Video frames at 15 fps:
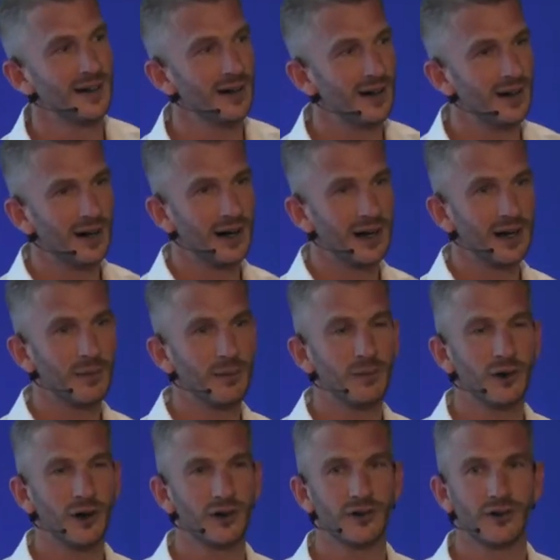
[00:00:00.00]
I am
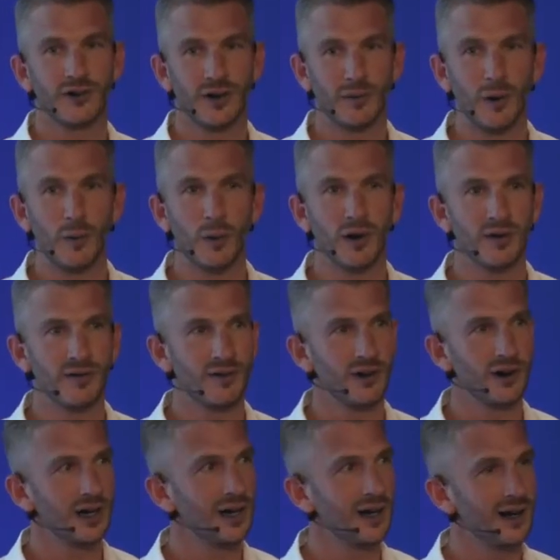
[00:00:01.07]
just someone with a
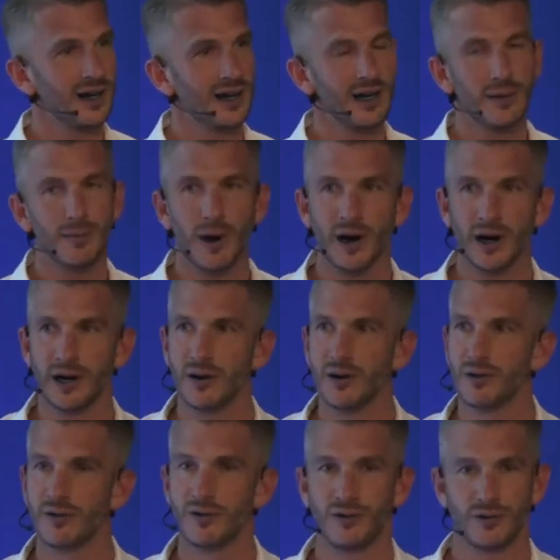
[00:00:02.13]
very keen
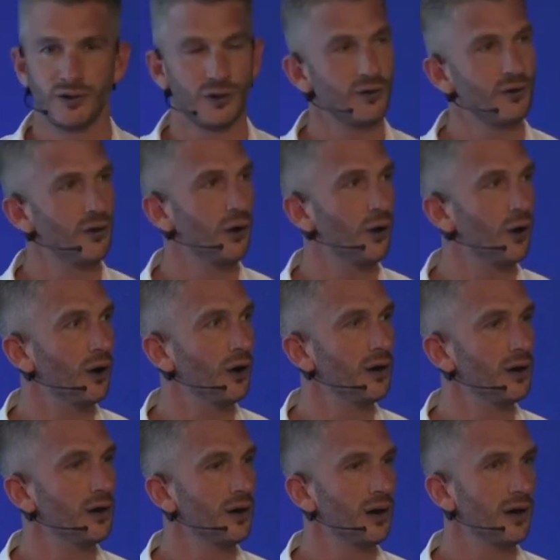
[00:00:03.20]
mind for
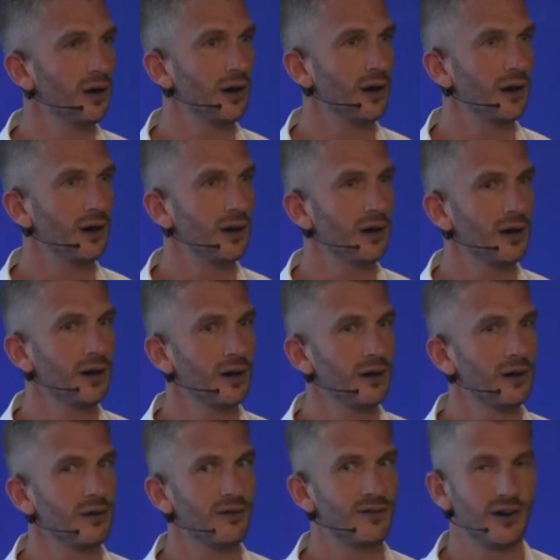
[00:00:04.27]

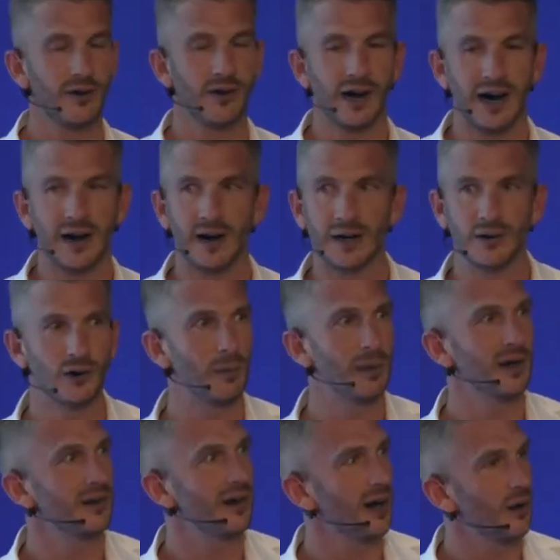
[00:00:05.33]
figuring out how to be
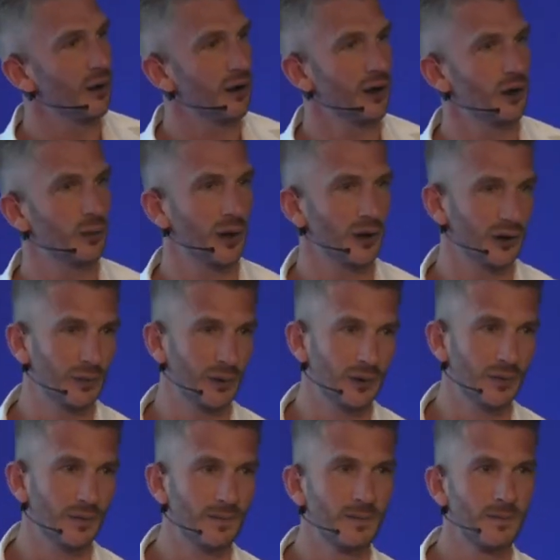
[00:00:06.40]
as healthy as
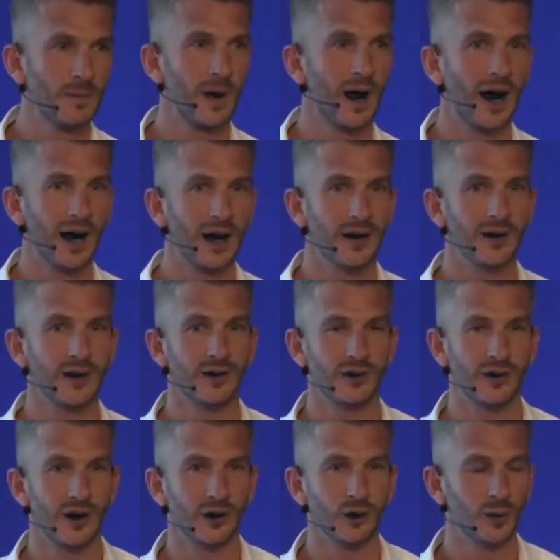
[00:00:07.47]
possible and as
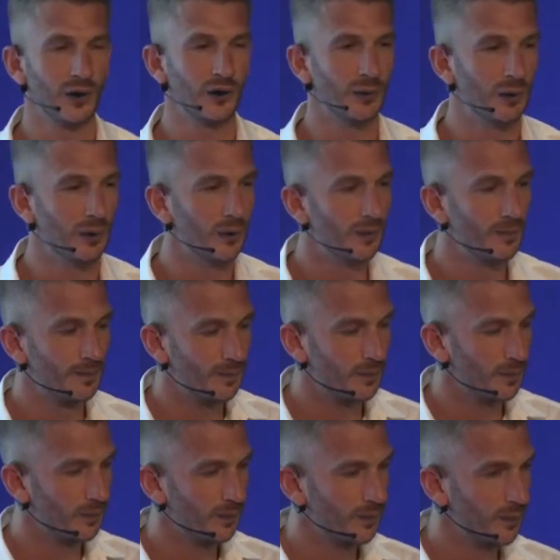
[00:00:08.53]
young as possible
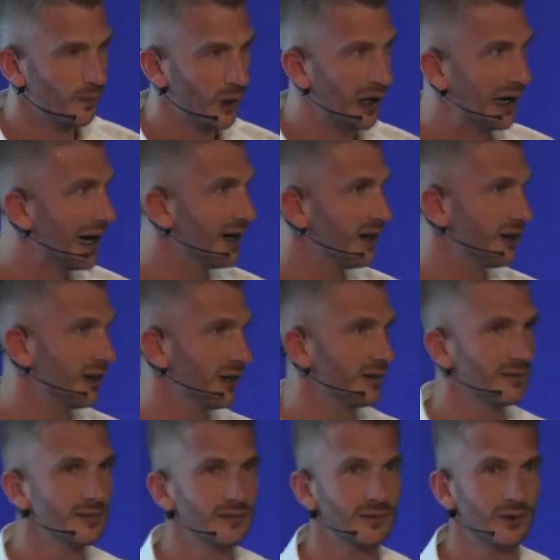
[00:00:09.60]
while aging
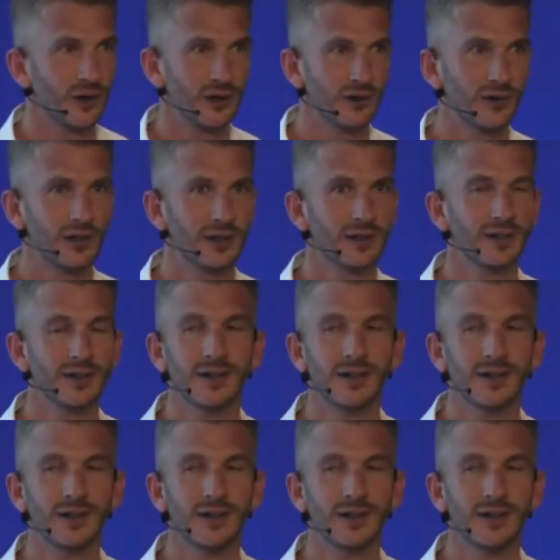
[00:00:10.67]
gracefully.